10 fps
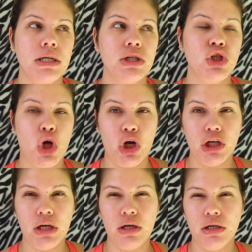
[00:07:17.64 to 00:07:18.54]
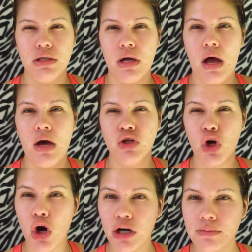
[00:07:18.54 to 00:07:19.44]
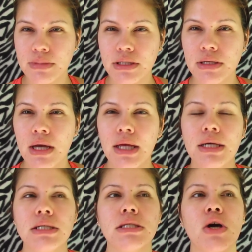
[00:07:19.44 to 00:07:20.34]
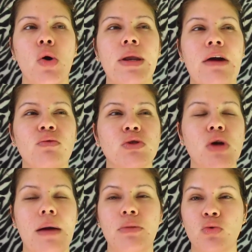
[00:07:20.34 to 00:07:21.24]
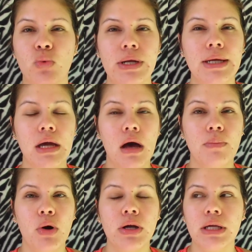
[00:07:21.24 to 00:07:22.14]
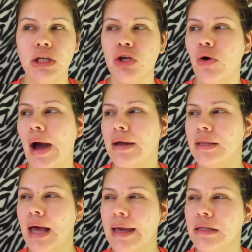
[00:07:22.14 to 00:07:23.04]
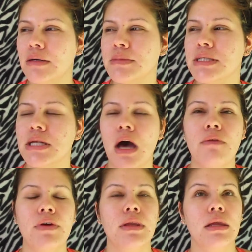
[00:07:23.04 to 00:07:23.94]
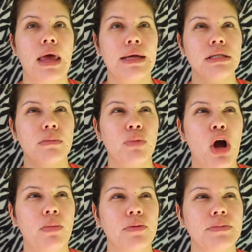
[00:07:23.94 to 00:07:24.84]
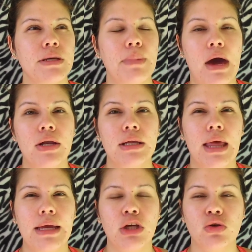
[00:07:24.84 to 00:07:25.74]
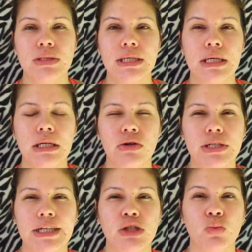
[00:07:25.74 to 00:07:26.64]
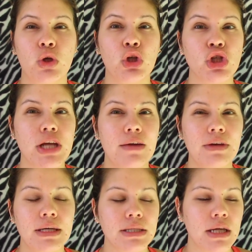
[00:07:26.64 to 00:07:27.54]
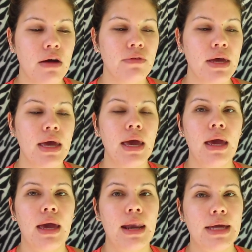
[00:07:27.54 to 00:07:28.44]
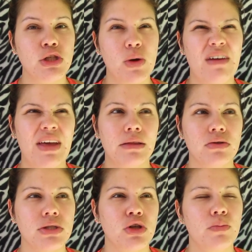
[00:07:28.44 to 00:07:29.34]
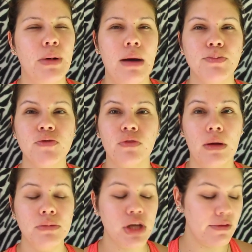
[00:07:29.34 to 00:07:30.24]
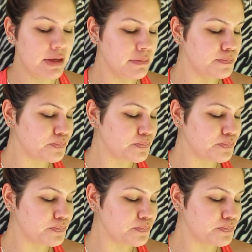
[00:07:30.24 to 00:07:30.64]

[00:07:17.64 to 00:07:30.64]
dark underarms. So, and I've been reading up on it, you know, how to lighten them and stuff, and then like some problems about it, like, you know, skin irritation when you're shaving and stuff. And I do have like those little bumps from shaving.